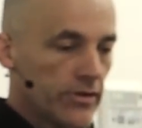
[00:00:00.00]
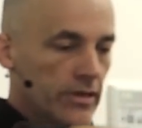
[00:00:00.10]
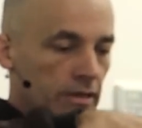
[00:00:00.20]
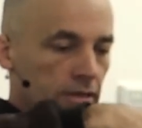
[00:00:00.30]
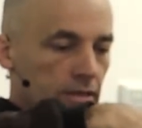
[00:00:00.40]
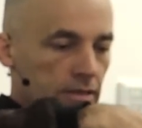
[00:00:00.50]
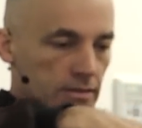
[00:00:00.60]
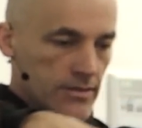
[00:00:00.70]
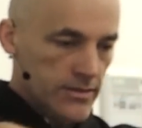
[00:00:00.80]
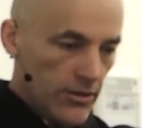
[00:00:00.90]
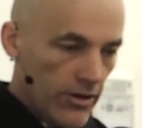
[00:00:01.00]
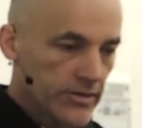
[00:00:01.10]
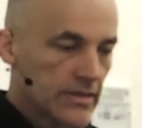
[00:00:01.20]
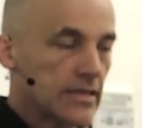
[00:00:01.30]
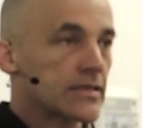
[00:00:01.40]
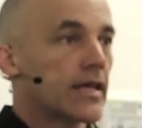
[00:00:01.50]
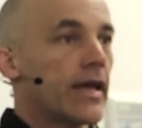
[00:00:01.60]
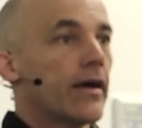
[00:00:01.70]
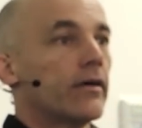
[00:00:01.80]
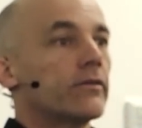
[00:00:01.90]
to slide the disc
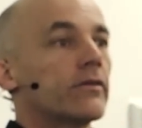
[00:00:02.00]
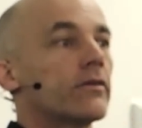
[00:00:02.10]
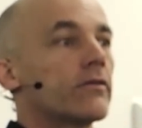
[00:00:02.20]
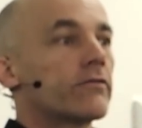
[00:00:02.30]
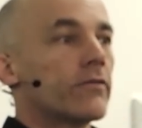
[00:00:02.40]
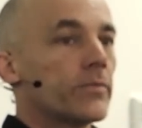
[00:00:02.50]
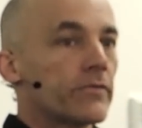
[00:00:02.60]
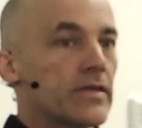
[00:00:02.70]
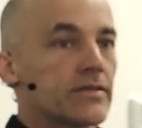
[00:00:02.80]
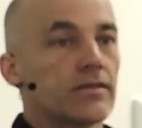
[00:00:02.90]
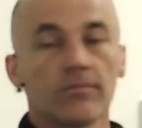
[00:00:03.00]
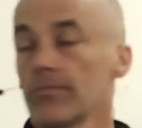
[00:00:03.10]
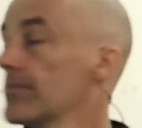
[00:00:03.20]
out from the rest of the,